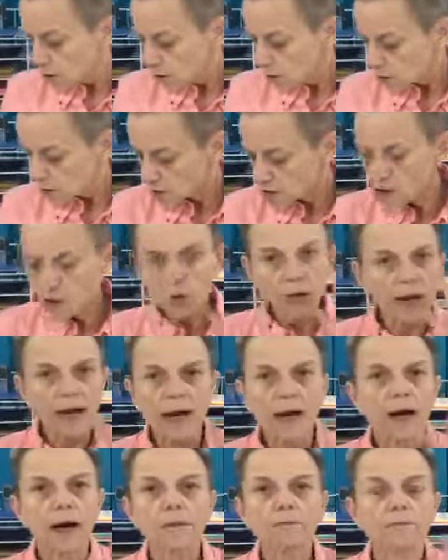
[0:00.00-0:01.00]
So I said, okay,
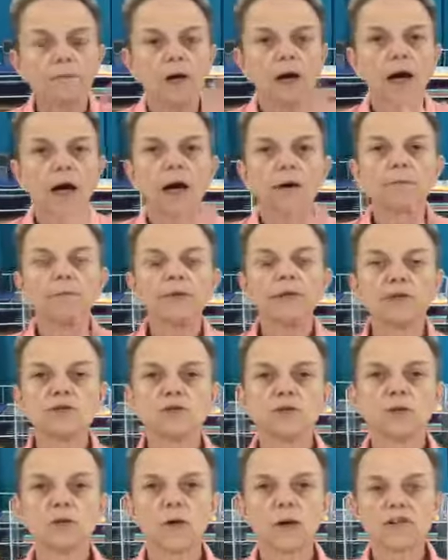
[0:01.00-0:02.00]
I'm being
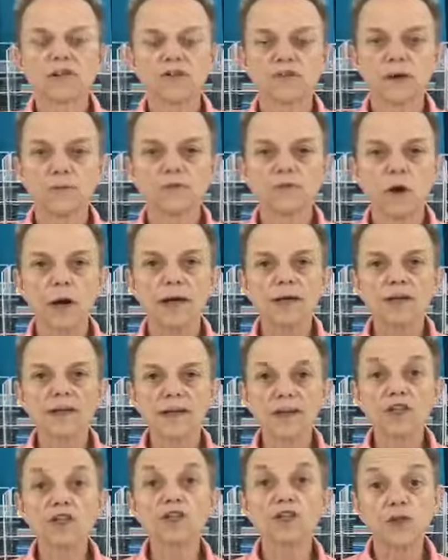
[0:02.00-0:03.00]
too aggressive. I'm trying to
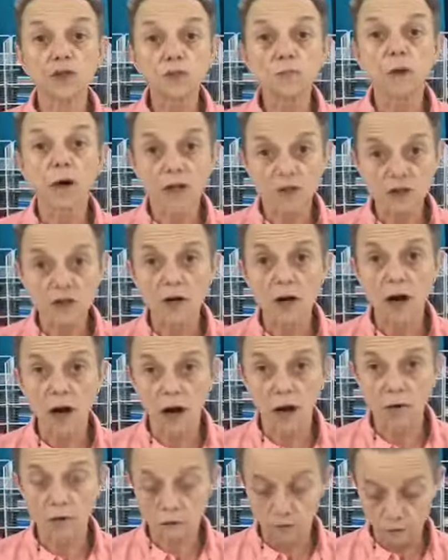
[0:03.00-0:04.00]
get too much
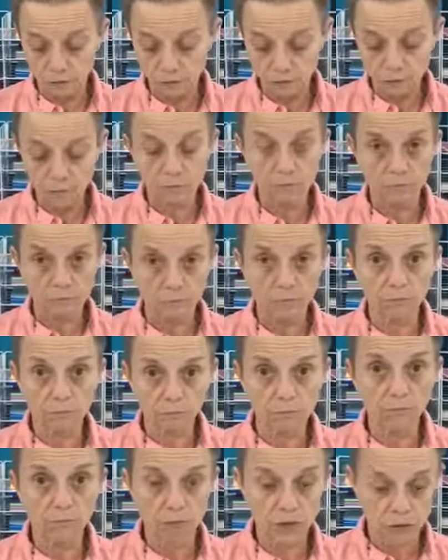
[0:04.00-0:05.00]
out of
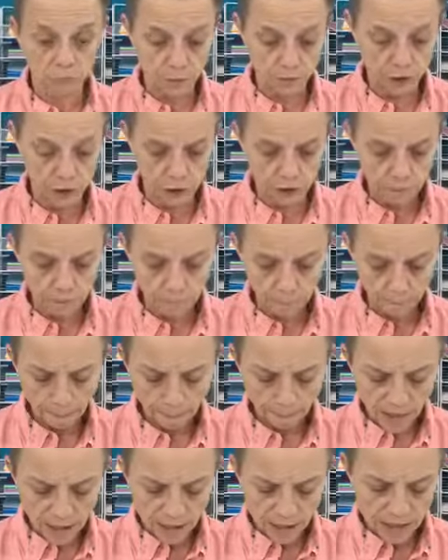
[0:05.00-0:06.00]
this machine.
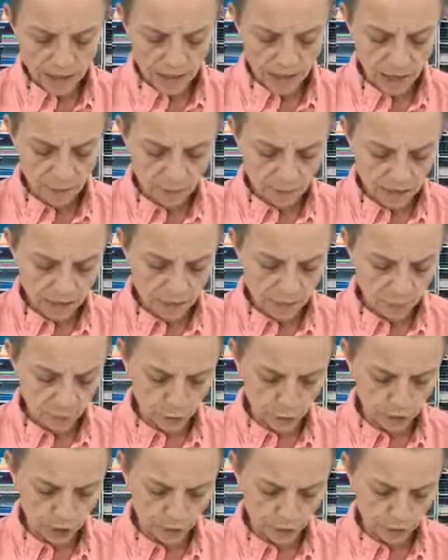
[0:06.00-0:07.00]
I said, how about simple
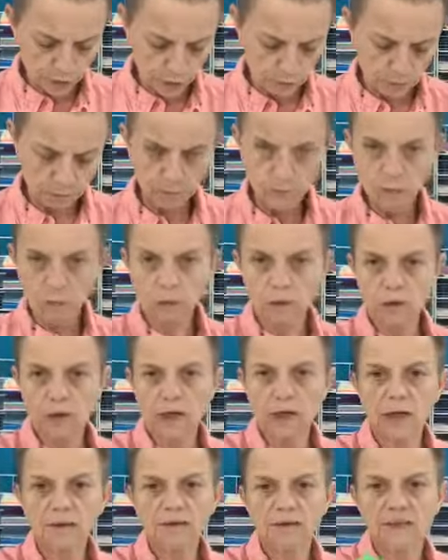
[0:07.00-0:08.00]
shapes? Well, it
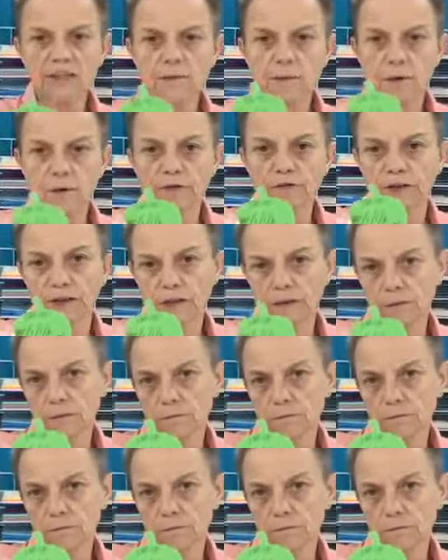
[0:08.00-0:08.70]
cut this perfect.